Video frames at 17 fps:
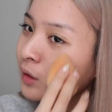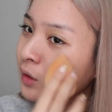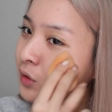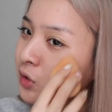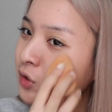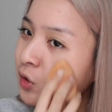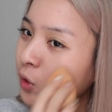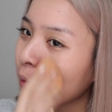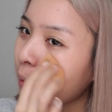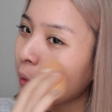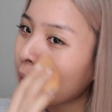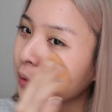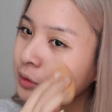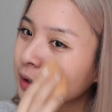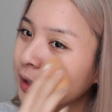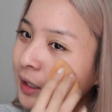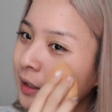soap
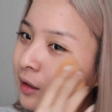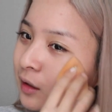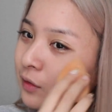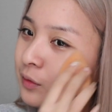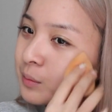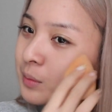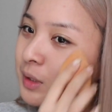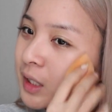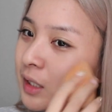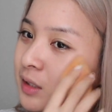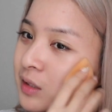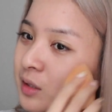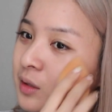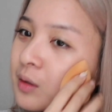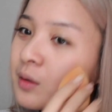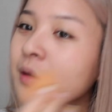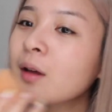holder I got from
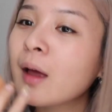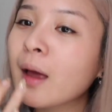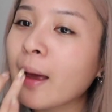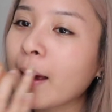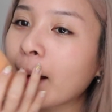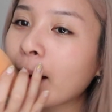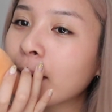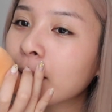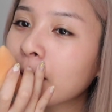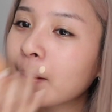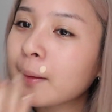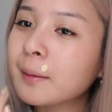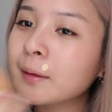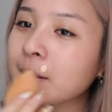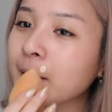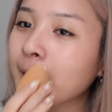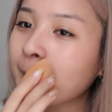Daiso, and
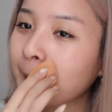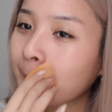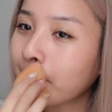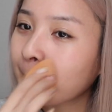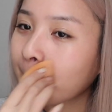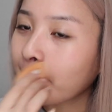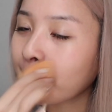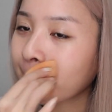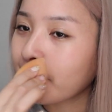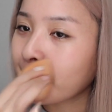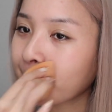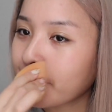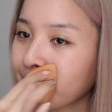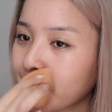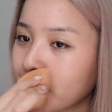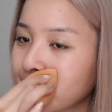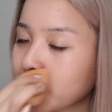then
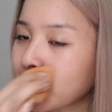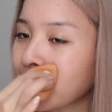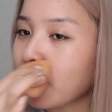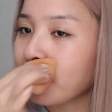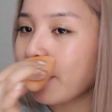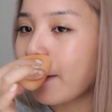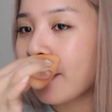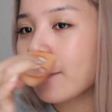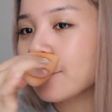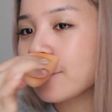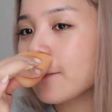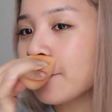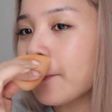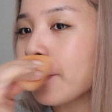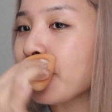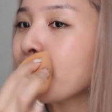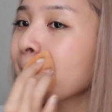the top half of
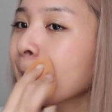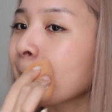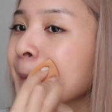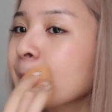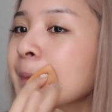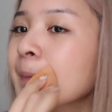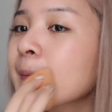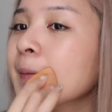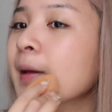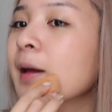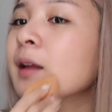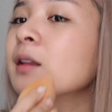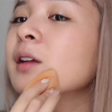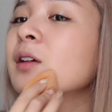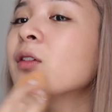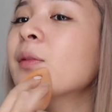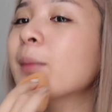it I
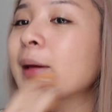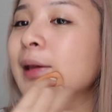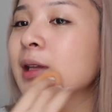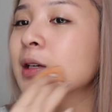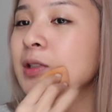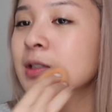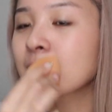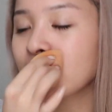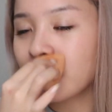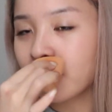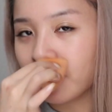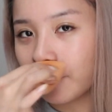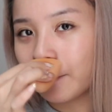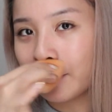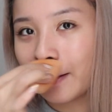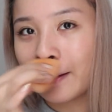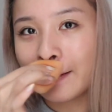leave in my kitchen
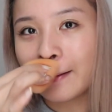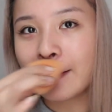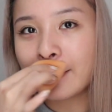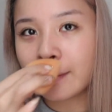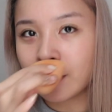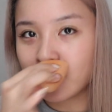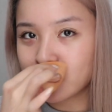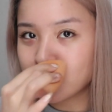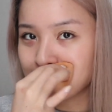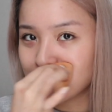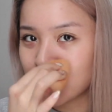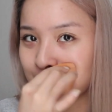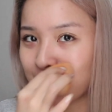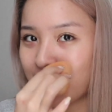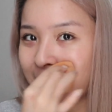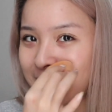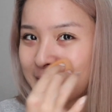for my kitchen
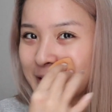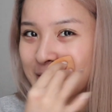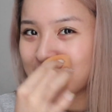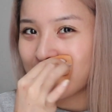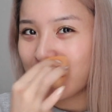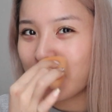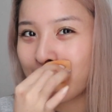sponge.